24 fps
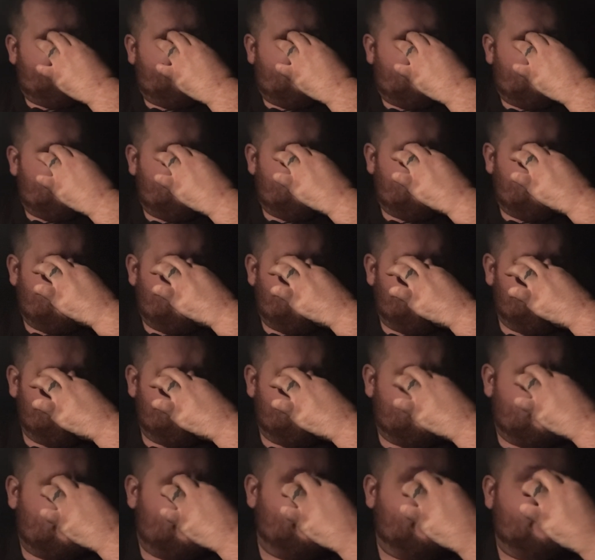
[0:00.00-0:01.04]
you're
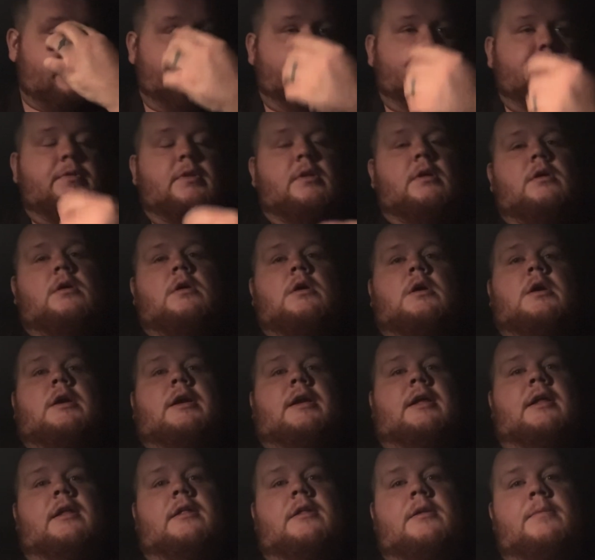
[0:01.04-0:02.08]
trying to
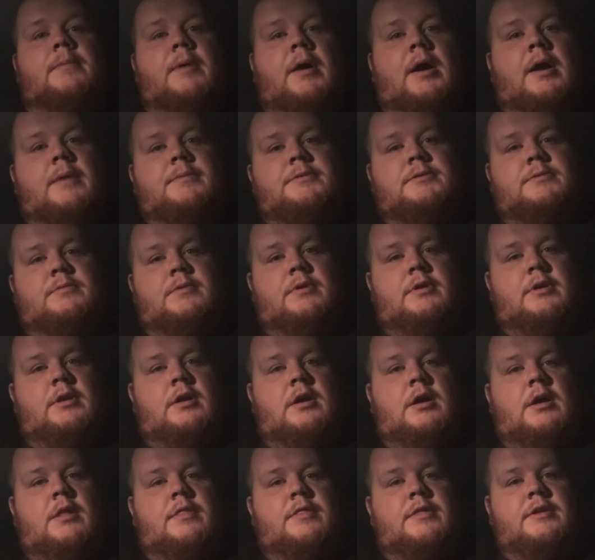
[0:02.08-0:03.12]
get into pipes and
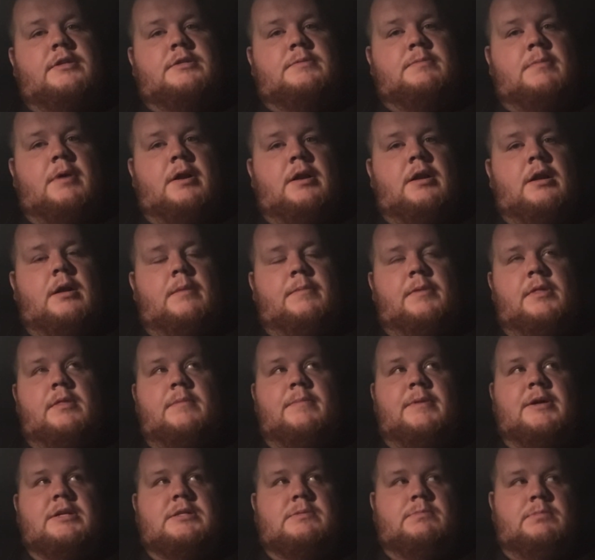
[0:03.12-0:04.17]
whatnot, this might not be the
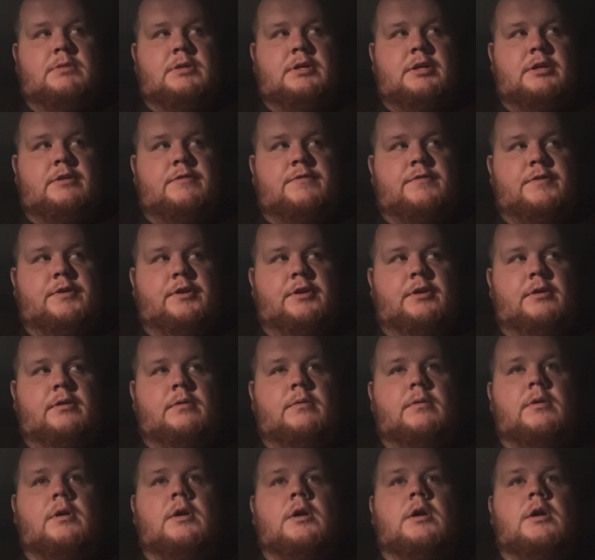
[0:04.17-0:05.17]
best blend for you